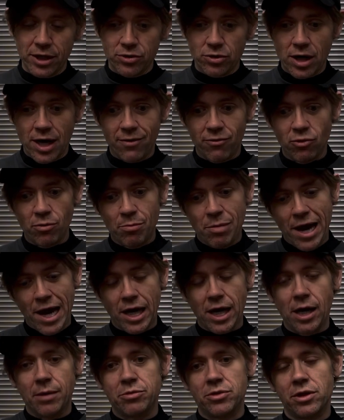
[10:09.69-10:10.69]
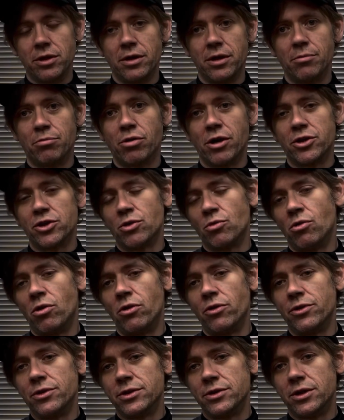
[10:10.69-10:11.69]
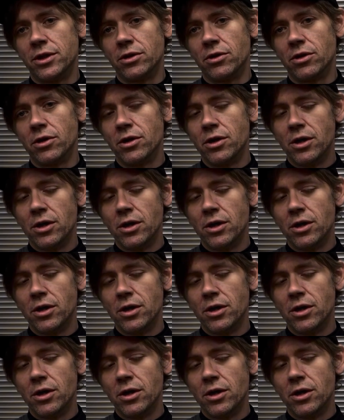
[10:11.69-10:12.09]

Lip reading: travel back up to the pressure wall of the sear.